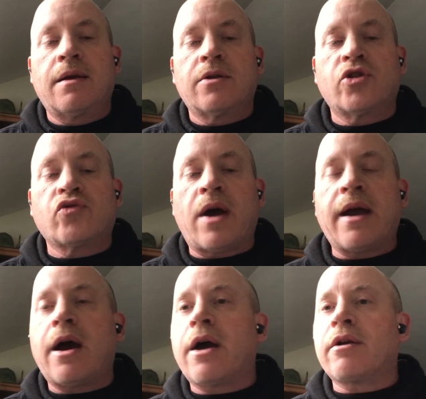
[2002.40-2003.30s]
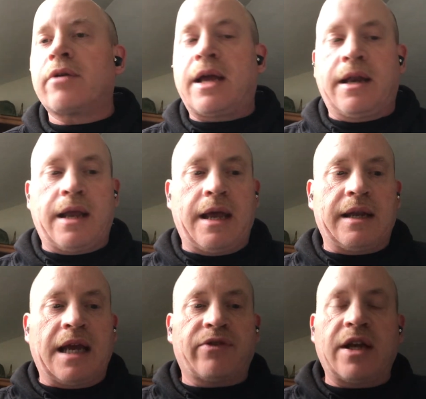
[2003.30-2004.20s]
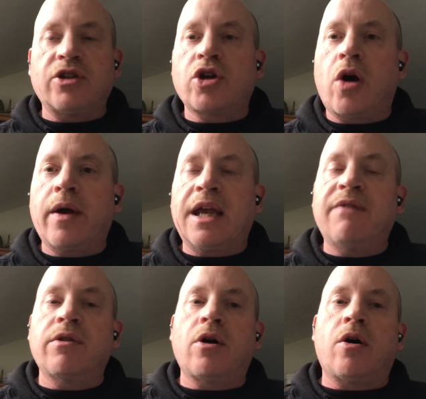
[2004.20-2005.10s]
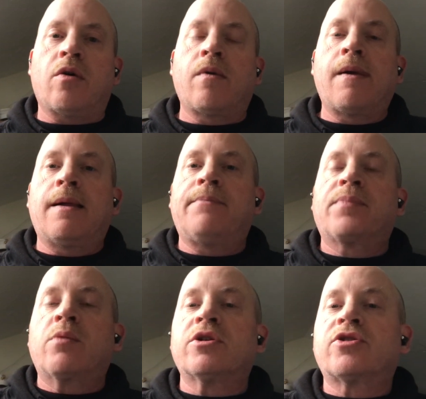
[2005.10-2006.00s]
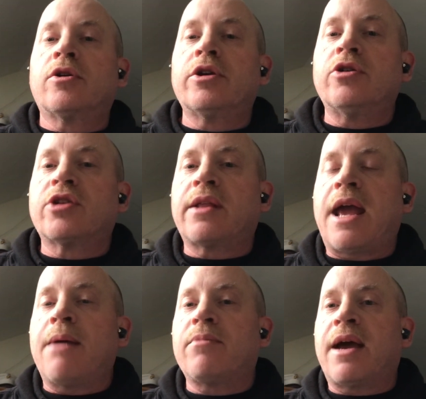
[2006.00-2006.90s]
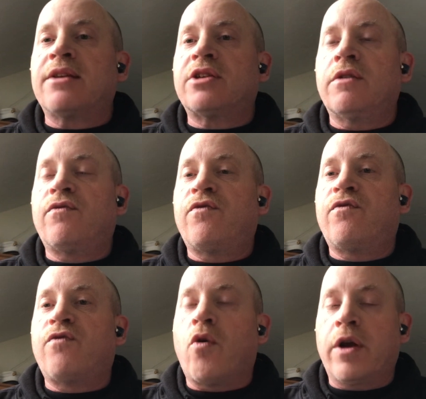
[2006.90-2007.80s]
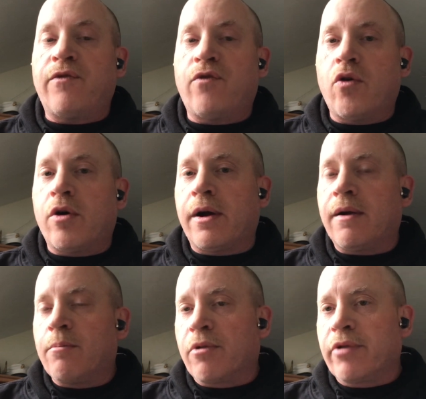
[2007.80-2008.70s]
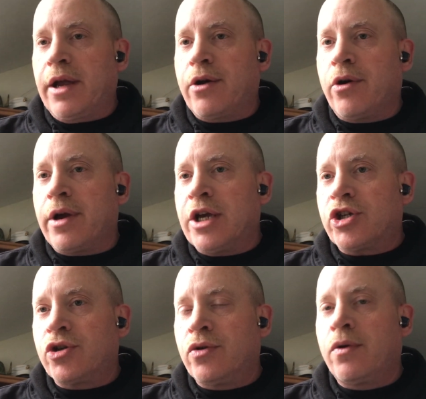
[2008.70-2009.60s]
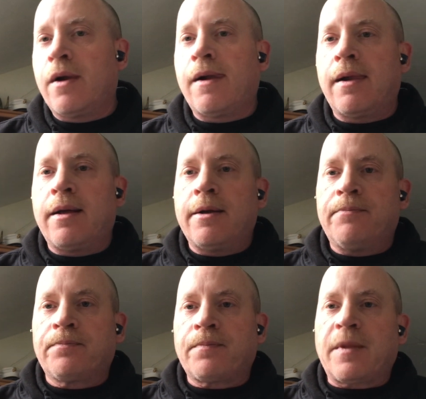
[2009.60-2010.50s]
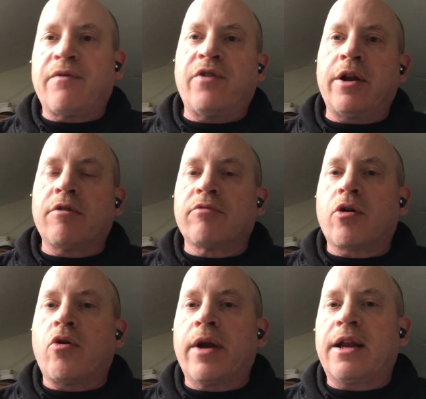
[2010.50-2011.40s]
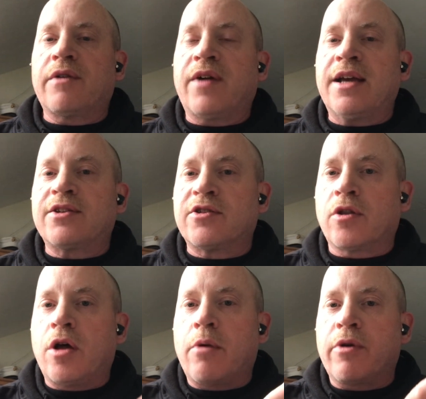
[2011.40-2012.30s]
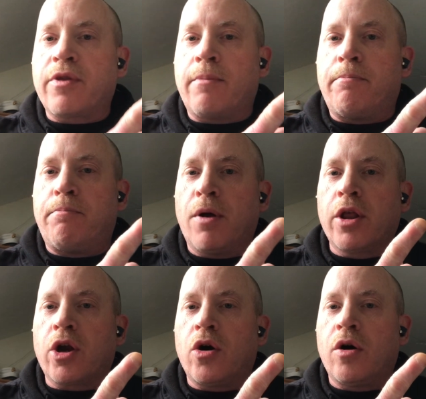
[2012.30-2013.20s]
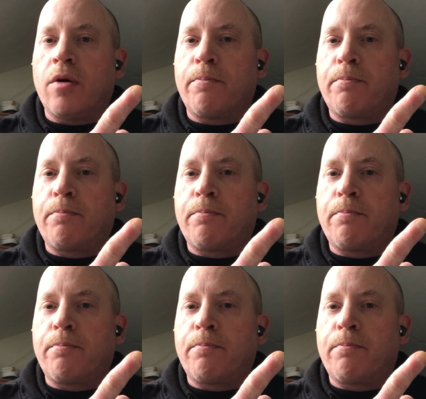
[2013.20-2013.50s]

to try harder and, and get things going, even though we're still using the M1944 Marine Corps issue video recording devices along with the bullet hole